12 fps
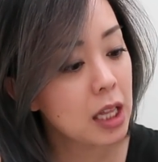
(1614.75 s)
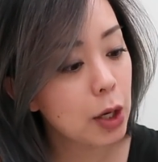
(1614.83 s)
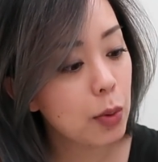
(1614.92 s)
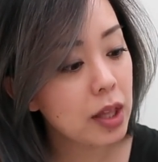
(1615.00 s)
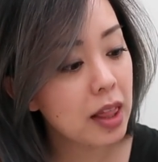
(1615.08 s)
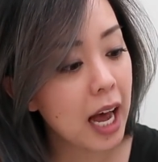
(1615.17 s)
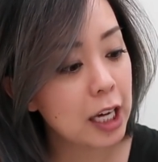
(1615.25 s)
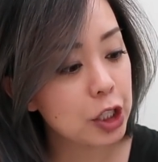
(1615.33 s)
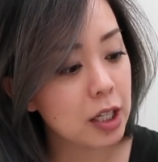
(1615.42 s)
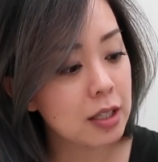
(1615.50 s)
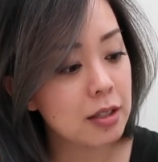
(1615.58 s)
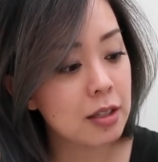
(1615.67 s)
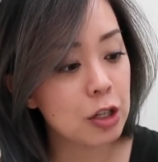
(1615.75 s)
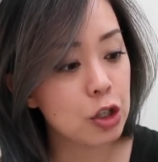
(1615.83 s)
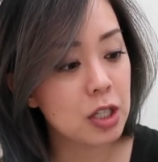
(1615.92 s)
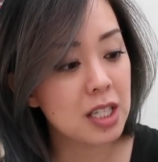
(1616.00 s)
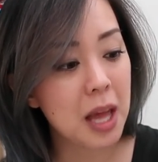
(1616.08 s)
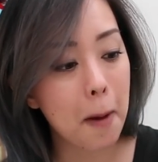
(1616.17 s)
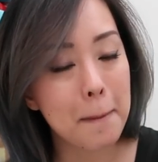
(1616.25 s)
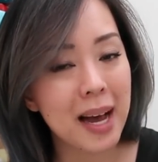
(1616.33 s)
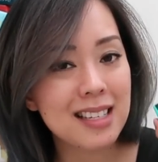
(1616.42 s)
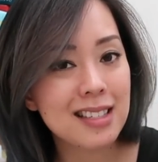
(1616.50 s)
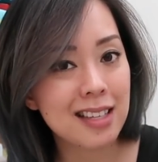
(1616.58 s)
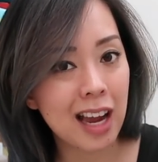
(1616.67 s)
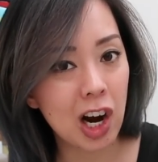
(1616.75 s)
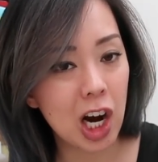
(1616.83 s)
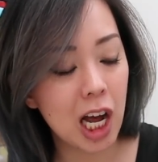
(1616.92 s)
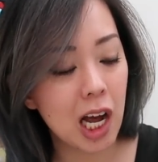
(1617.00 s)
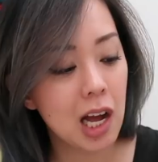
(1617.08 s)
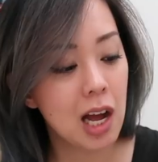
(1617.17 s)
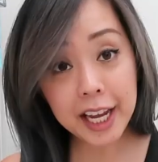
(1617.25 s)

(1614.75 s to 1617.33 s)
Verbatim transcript: Liquid Lash Extensions Mascara.